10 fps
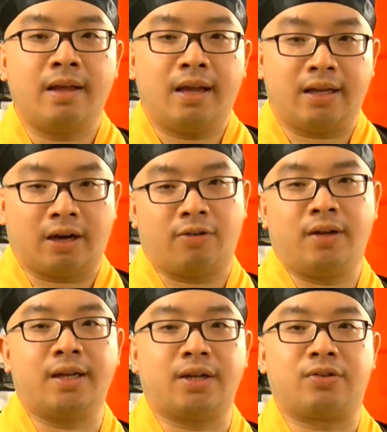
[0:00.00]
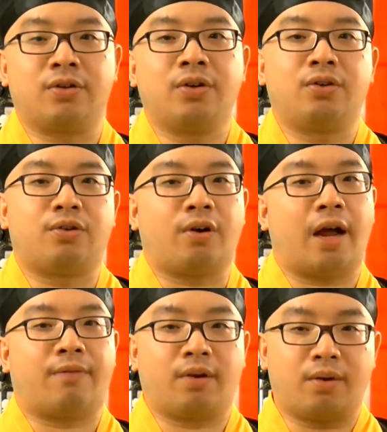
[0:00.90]
In our lineage, you don't
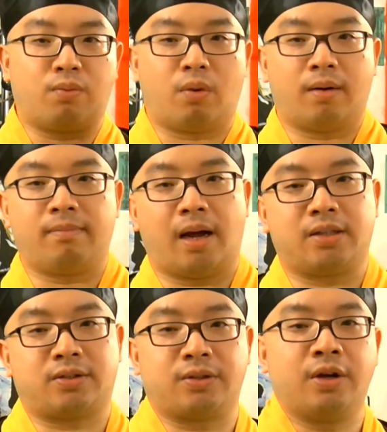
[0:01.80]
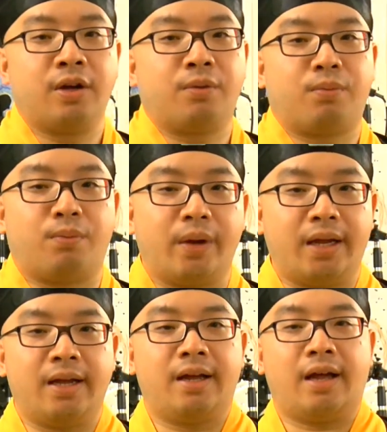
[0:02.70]
have only one master.
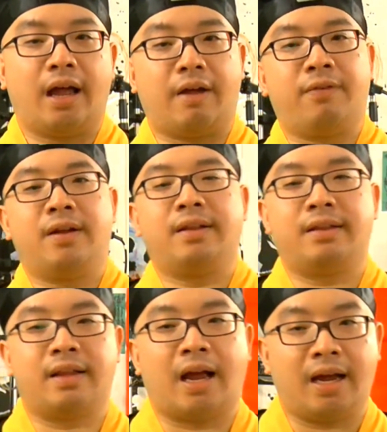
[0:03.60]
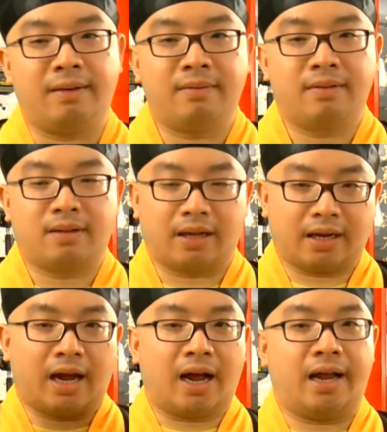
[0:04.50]
We have 9,
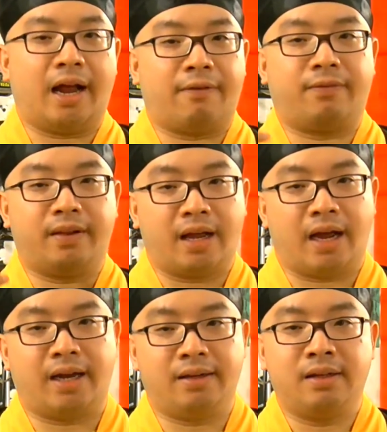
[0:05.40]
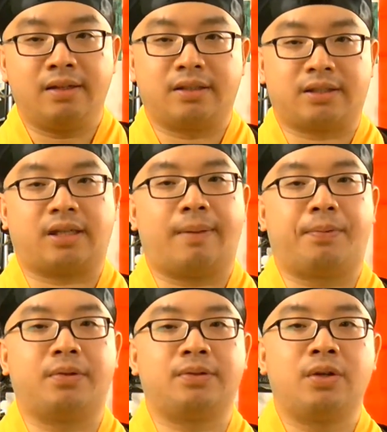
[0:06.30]
I have 9
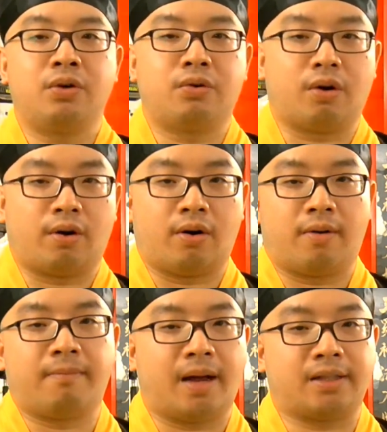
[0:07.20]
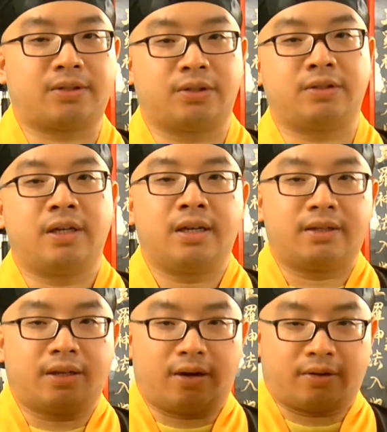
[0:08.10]
disciples who are all masters.
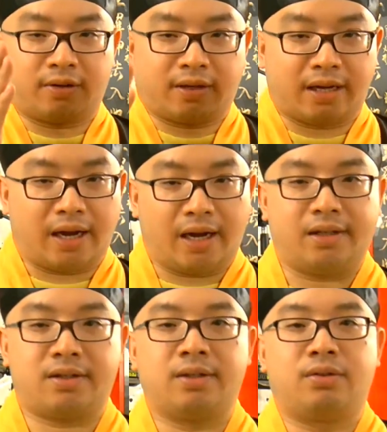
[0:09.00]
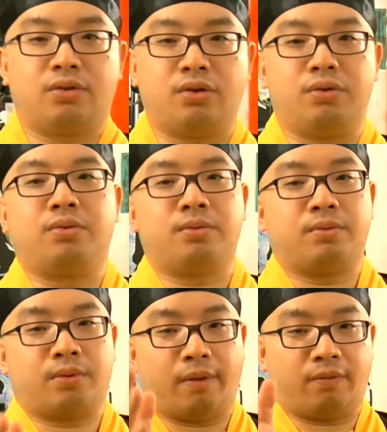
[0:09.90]
They are going to guide you.
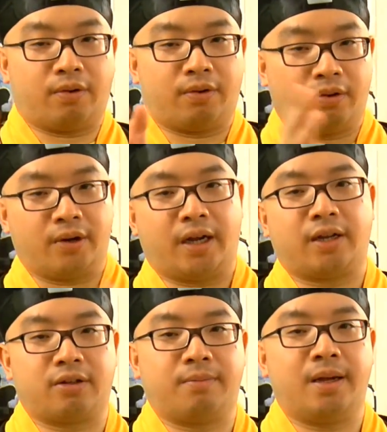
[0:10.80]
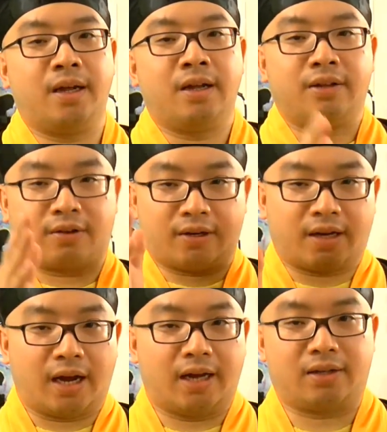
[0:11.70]
If you're learning under me, they're going to
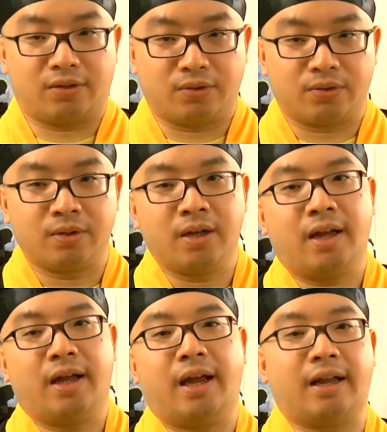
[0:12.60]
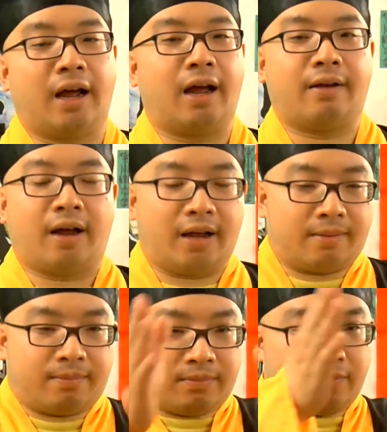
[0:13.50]
guide you. And I
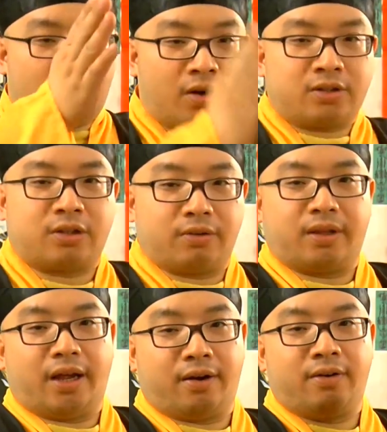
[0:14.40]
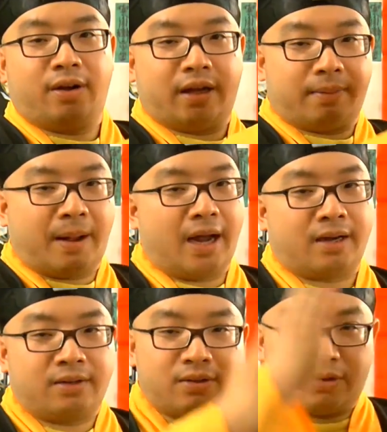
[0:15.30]
am also there at the
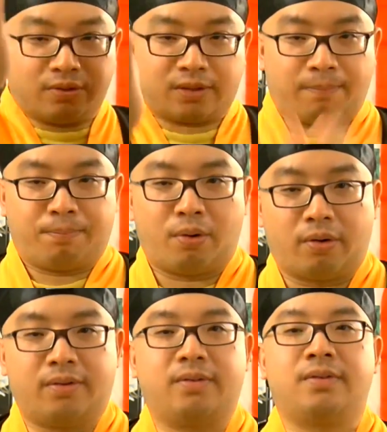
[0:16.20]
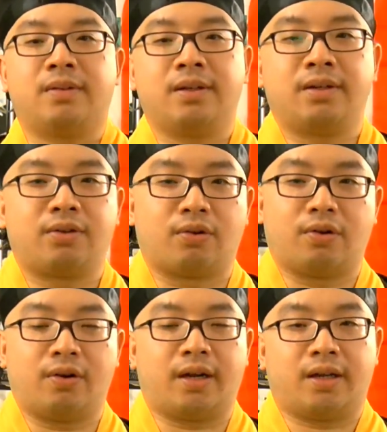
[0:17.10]
back to support your
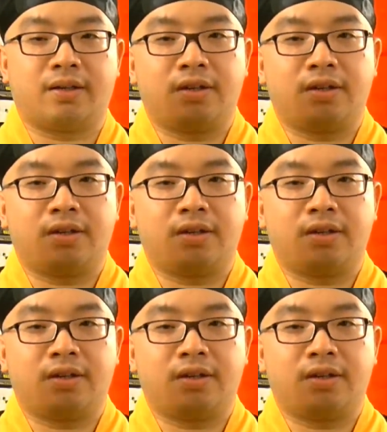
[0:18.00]
learning.